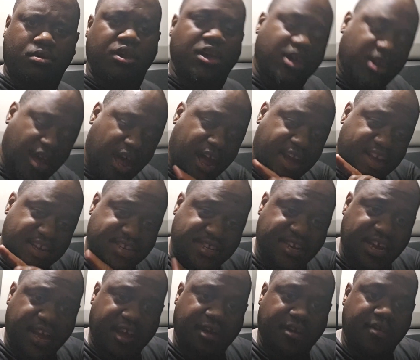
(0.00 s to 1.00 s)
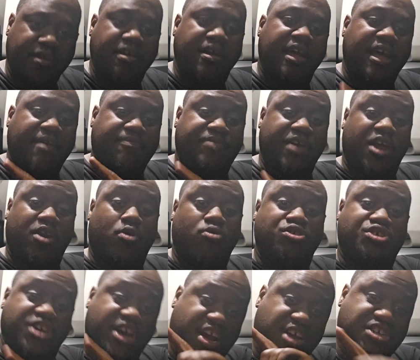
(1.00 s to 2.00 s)
Get it, like I said, if they
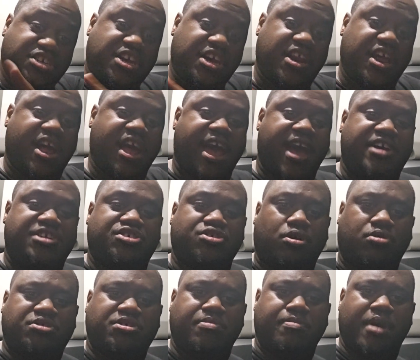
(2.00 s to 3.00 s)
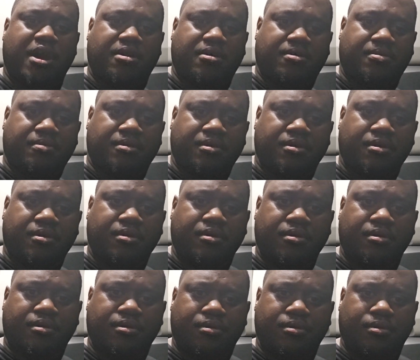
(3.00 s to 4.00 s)
don't change, get a ass ultimatum.
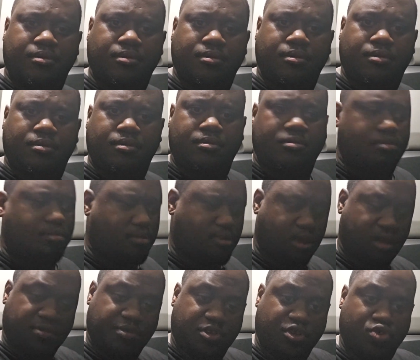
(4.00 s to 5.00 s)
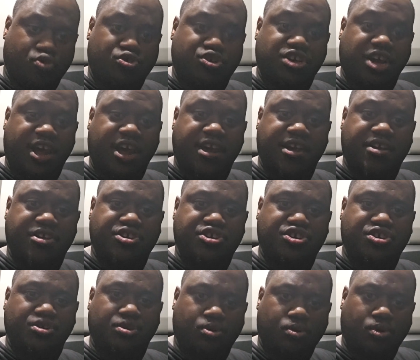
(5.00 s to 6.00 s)
Either you
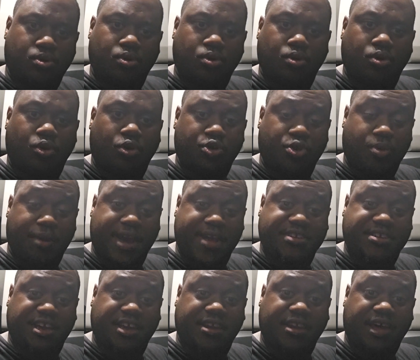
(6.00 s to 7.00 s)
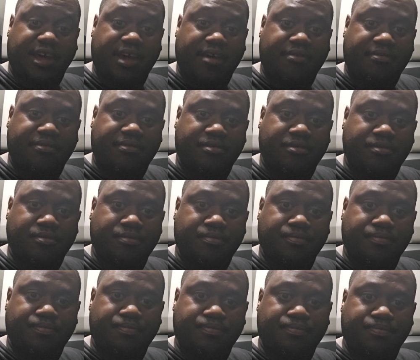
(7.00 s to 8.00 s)
change or your ass get left.
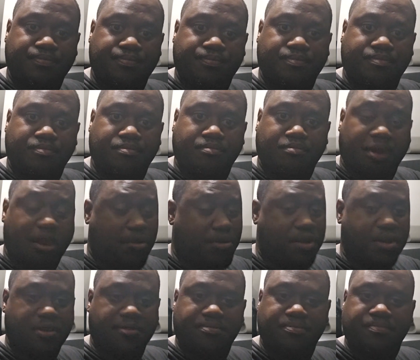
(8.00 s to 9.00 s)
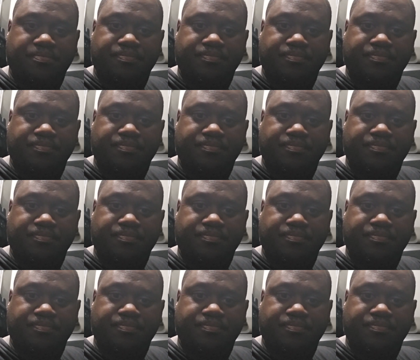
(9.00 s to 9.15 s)
Period.